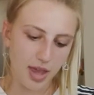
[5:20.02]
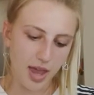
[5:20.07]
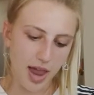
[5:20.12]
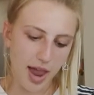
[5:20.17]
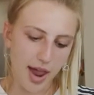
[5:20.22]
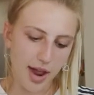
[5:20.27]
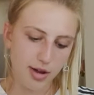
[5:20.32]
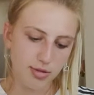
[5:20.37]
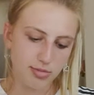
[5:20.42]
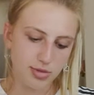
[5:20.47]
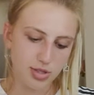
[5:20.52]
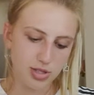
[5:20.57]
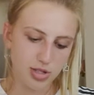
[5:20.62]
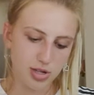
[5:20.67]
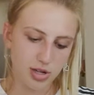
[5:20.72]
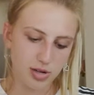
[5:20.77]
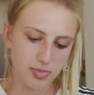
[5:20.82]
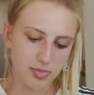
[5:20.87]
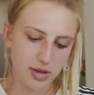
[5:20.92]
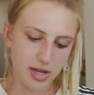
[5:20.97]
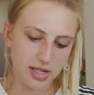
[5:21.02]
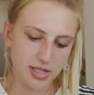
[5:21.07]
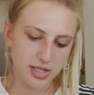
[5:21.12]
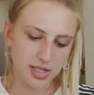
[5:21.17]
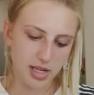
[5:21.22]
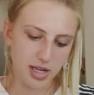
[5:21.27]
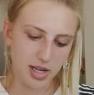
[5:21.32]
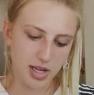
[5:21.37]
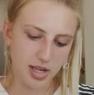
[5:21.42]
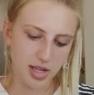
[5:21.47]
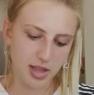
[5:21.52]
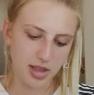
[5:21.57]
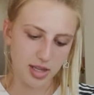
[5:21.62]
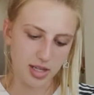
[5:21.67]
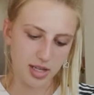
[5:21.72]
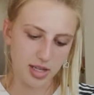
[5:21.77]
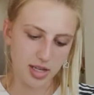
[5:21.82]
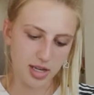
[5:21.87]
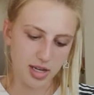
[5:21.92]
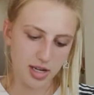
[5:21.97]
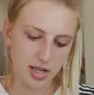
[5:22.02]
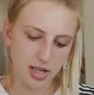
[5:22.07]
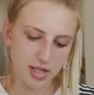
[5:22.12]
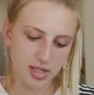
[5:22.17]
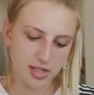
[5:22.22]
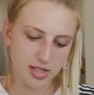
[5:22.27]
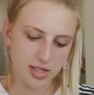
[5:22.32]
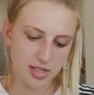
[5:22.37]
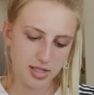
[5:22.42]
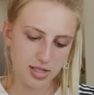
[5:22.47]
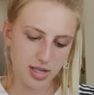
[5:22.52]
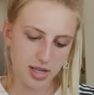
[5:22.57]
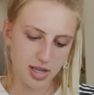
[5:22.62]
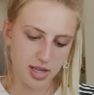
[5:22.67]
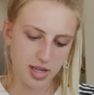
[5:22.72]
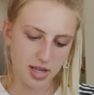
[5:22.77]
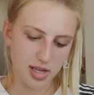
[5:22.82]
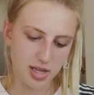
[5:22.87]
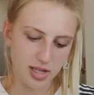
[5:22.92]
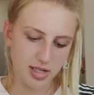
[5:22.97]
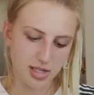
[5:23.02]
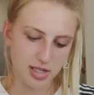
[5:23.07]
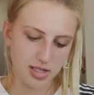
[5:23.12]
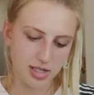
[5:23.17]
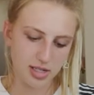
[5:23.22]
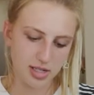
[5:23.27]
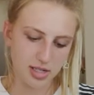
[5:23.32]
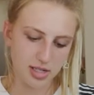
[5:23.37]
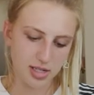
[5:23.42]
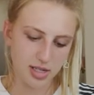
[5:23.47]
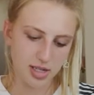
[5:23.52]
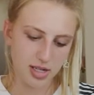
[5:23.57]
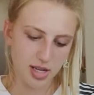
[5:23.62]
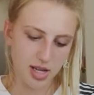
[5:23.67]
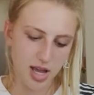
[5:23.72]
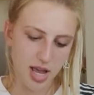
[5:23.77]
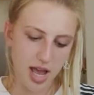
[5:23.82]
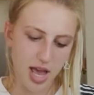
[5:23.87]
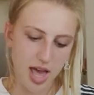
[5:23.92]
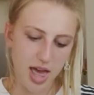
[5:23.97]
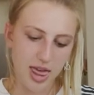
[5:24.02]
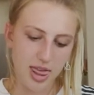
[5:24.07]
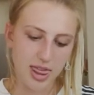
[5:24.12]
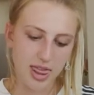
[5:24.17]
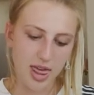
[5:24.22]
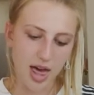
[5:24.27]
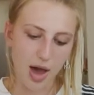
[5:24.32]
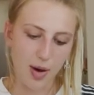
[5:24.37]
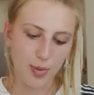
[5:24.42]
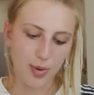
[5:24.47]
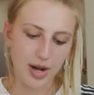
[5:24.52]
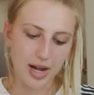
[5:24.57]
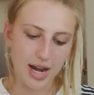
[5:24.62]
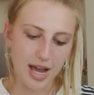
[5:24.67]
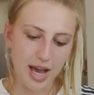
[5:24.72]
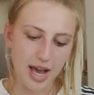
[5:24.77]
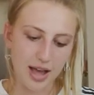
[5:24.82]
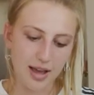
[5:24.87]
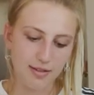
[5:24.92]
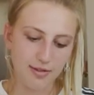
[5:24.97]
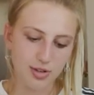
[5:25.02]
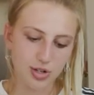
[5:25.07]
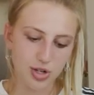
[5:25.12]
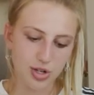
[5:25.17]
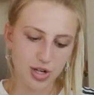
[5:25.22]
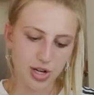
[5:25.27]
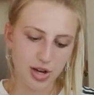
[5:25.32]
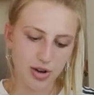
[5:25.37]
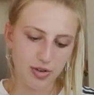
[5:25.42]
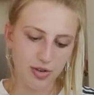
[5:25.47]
I almost started painting on the indents and that would not have turned out